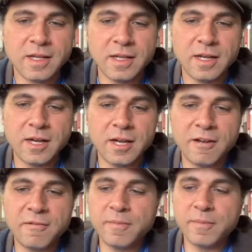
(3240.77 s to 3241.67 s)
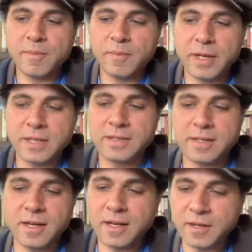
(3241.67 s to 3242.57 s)
But
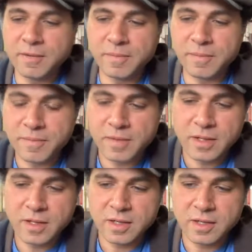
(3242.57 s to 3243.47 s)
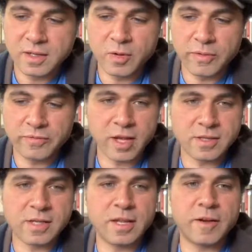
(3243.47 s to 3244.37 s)
we've
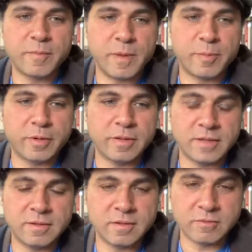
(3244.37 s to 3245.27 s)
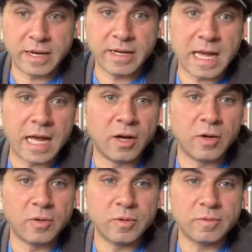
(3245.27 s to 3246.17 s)
lost a lot of people, and right
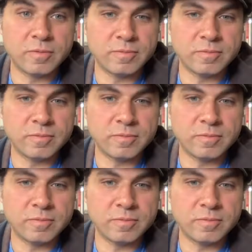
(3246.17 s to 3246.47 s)
now